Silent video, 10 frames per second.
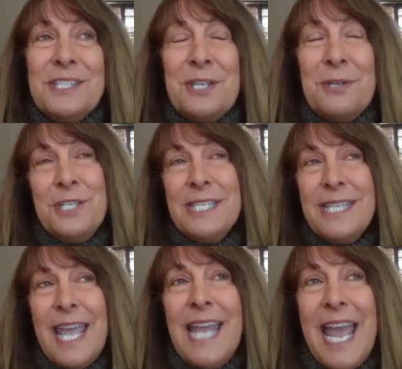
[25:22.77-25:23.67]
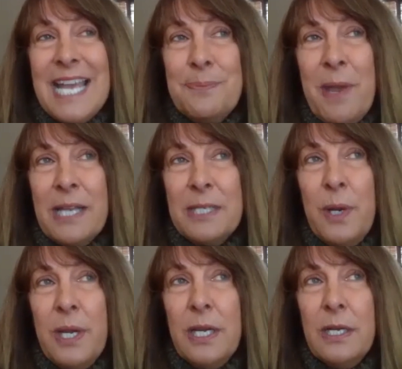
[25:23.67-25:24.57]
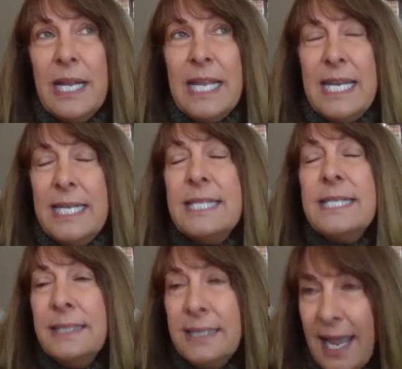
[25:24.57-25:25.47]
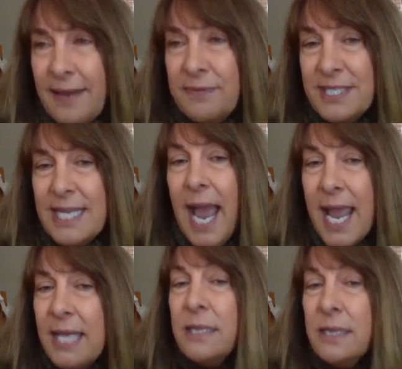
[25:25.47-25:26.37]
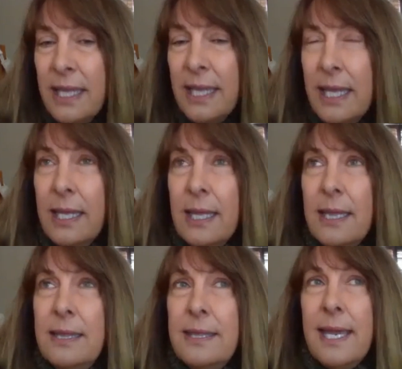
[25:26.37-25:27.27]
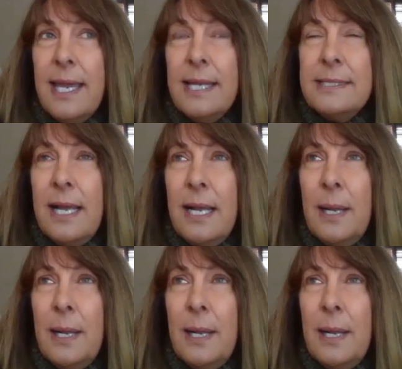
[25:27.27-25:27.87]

So just that aspect where it is a lifestyle that